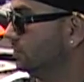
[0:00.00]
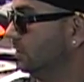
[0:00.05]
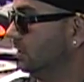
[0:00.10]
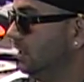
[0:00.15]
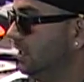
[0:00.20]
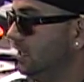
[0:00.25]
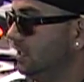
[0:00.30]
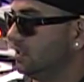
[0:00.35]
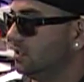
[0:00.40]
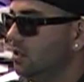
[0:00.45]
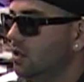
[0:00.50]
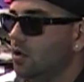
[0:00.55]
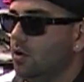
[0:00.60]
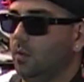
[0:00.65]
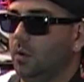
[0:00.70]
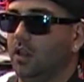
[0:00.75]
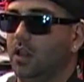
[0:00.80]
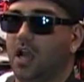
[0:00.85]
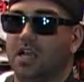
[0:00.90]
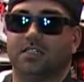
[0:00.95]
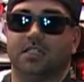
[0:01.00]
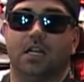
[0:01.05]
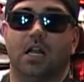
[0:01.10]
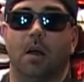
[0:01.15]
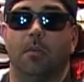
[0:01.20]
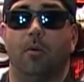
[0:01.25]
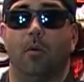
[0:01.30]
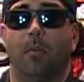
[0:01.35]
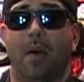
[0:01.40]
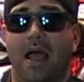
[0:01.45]
released, we lost a
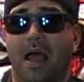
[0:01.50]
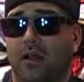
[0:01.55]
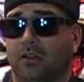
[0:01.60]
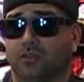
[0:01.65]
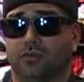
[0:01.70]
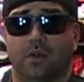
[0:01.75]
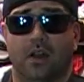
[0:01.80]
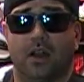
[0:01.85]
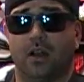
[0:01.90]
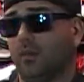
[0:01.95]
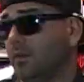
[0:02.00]
couple pounds running